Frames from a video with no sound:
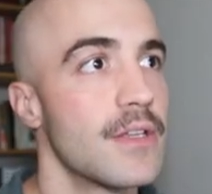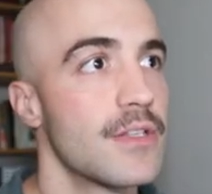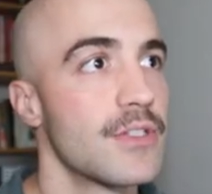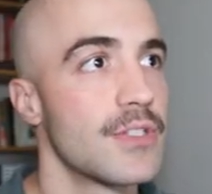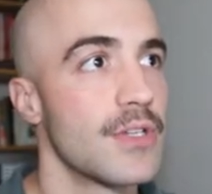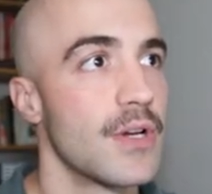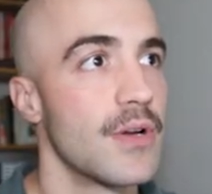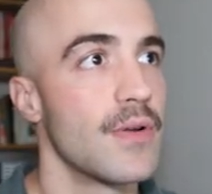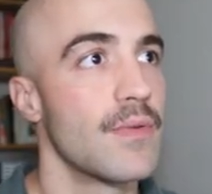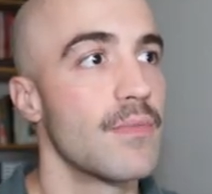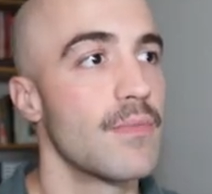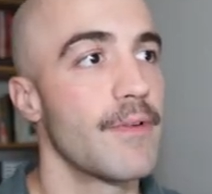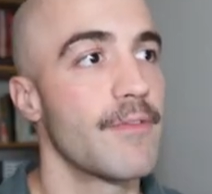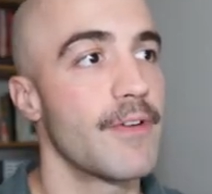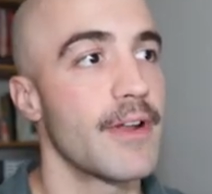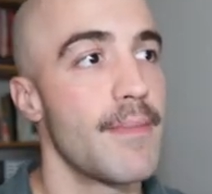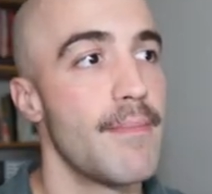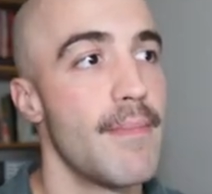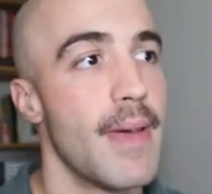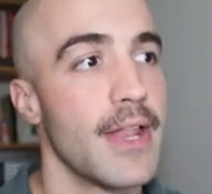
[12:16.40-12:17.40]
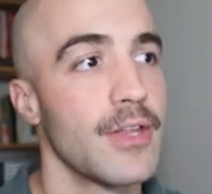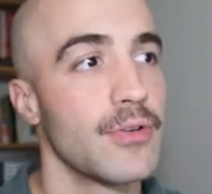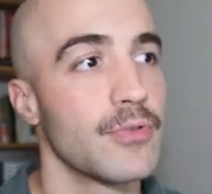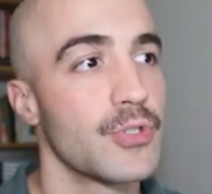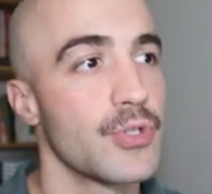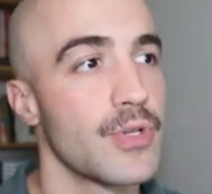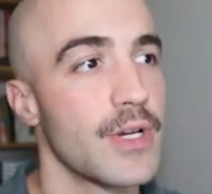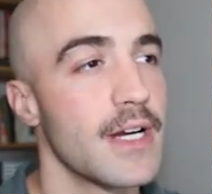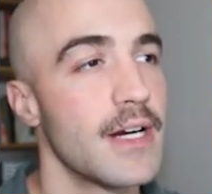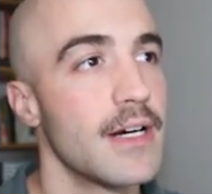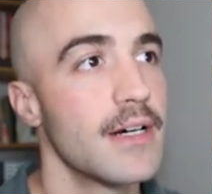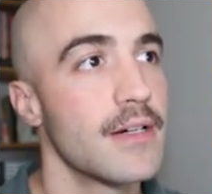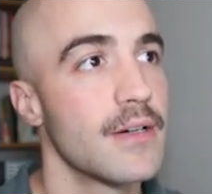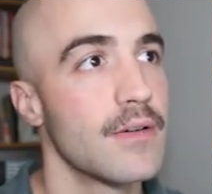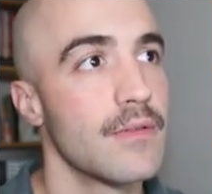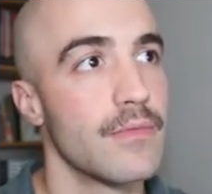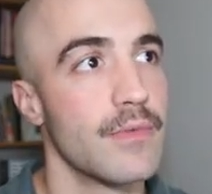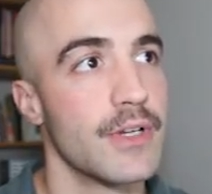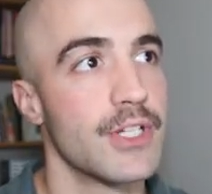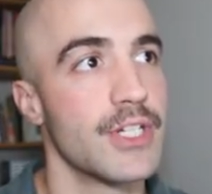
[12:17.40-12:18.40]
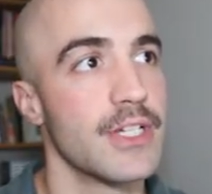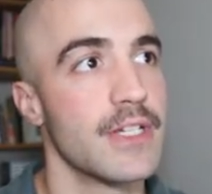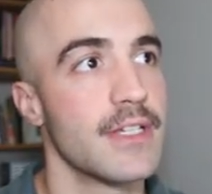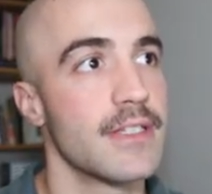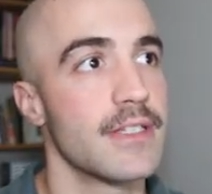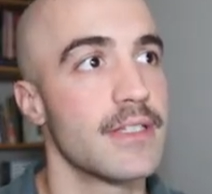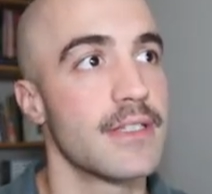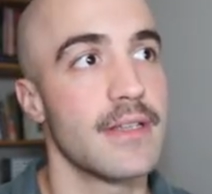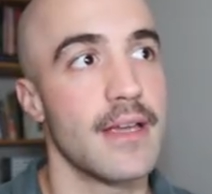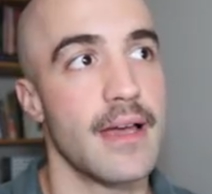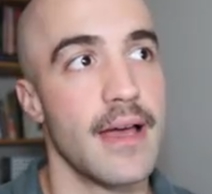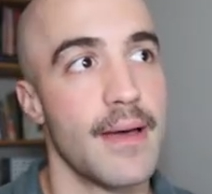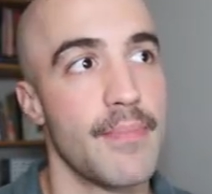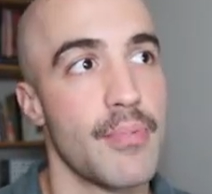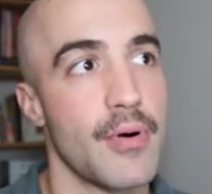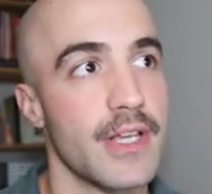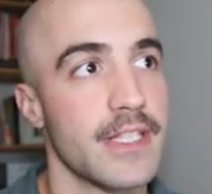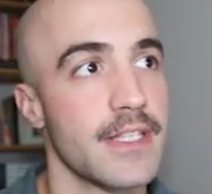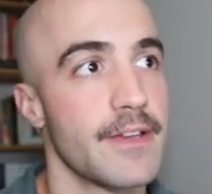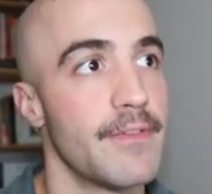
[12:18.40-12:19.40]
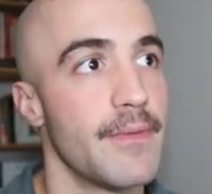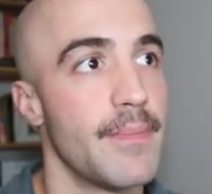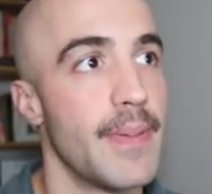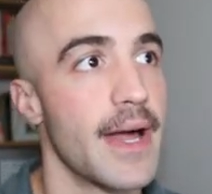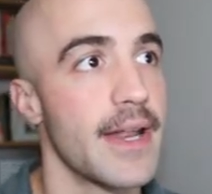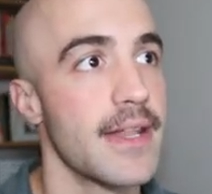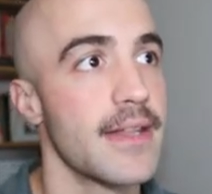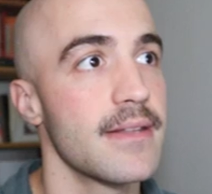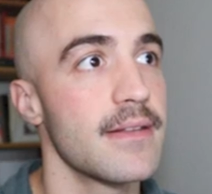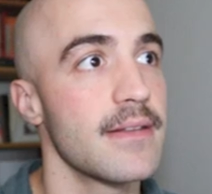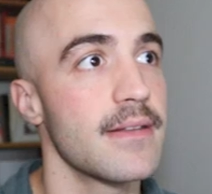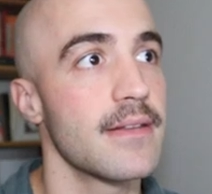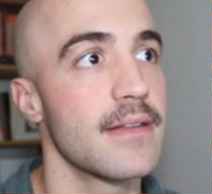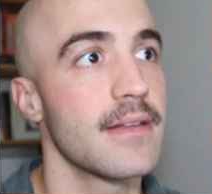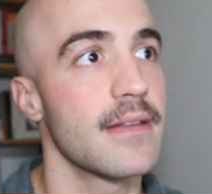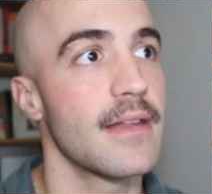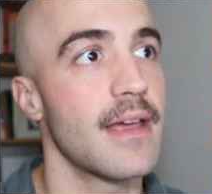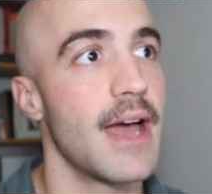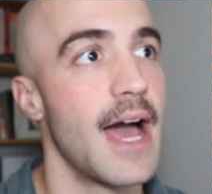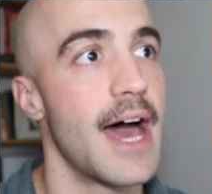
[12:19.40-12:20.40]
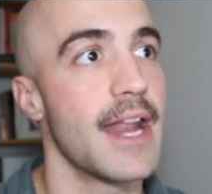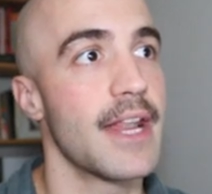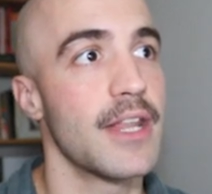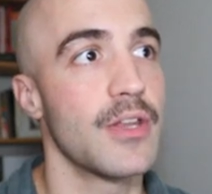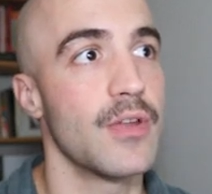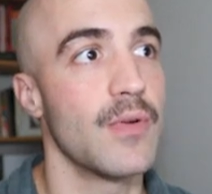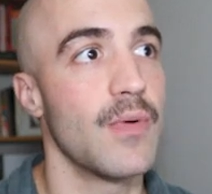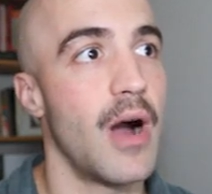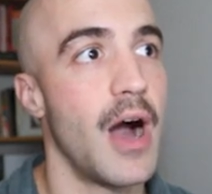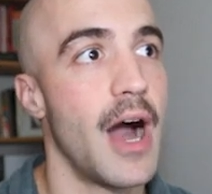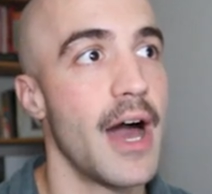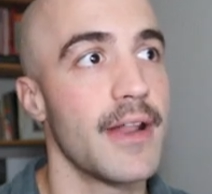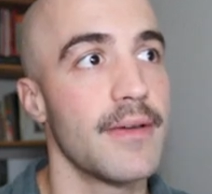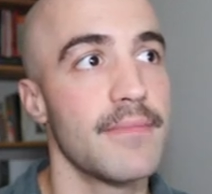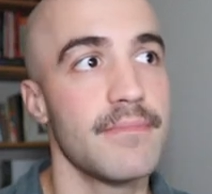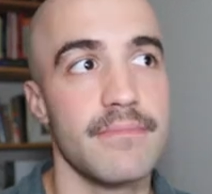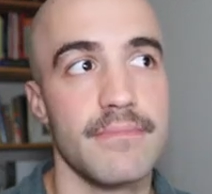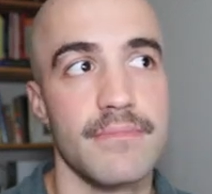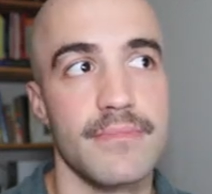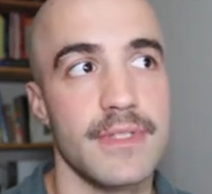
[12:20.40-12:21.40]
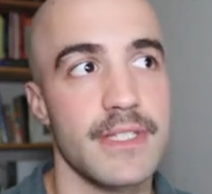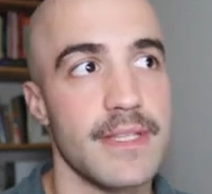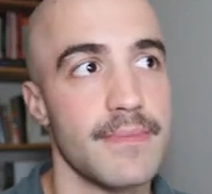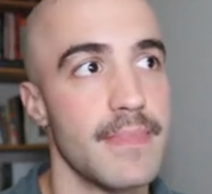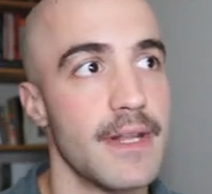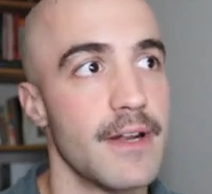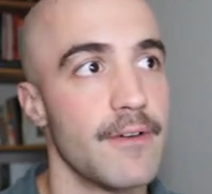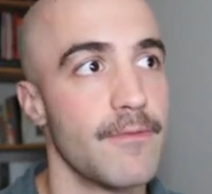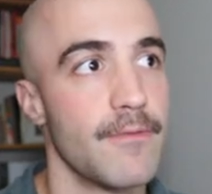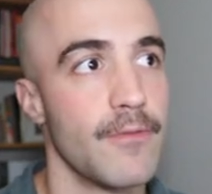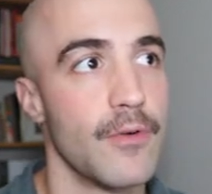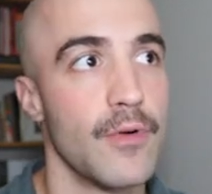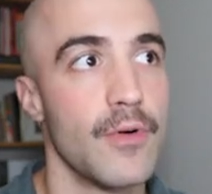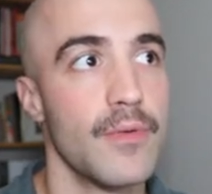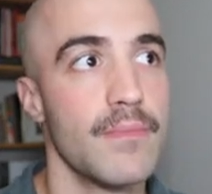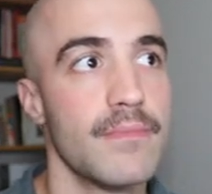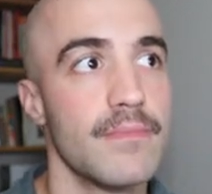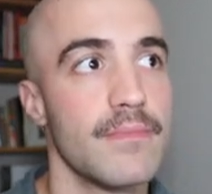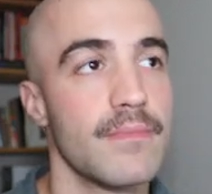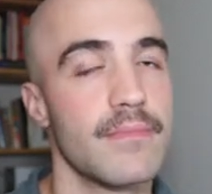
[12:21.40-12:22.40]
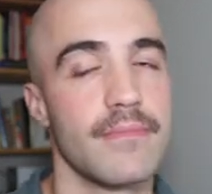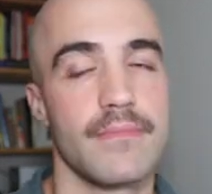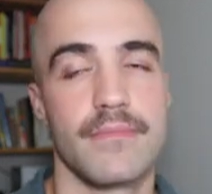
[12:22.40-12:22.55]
So we've got a manual trigger, which is a press of a button, add a new item, submit a form.